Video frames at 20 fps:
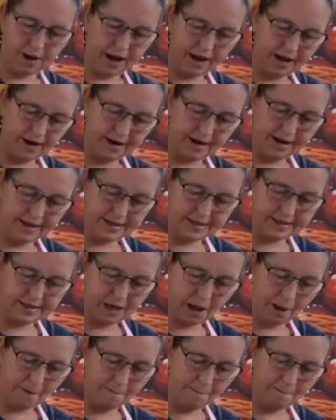And it's
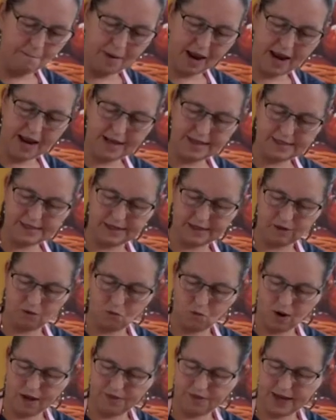amazing
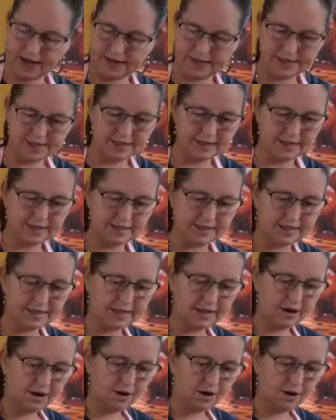what that does